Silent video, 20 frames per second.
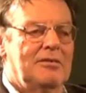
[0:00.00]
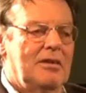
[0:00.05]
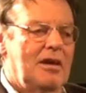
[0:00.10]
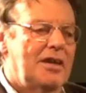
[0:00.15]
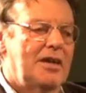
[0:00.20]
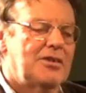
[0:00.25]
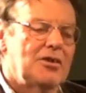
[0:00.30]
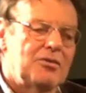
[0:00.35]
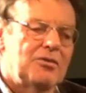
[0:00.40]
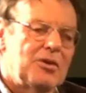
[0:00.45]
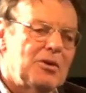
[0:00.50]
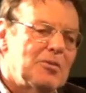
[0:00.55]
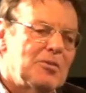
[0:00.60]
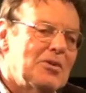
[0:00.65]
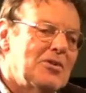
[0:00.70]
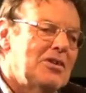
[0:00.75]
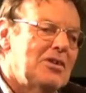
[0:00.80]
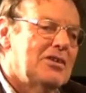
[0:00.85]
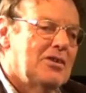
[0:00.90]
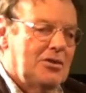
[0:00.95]
I don't think
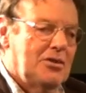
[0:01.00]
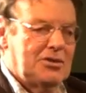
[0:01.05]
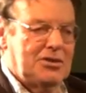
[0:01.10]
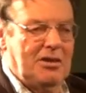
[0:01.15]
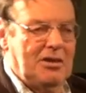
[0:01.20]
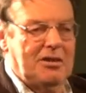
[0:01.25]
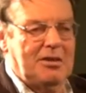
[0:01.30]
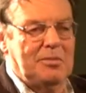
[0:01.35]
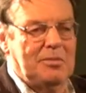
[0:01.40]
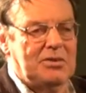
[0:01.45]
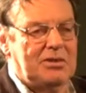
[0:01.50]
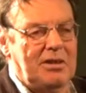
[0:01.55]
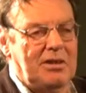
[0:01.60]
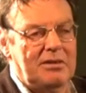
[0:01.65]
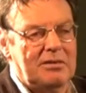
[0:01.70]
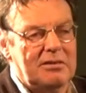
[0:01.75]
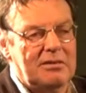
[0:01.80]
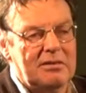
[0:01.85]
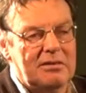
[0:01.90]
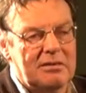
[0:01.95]
we're in those
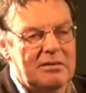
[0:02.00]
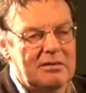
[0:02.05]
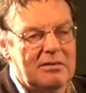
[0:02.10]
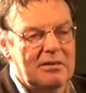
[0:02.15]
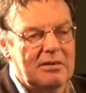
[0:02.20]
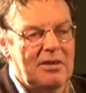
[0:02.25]
circumstances.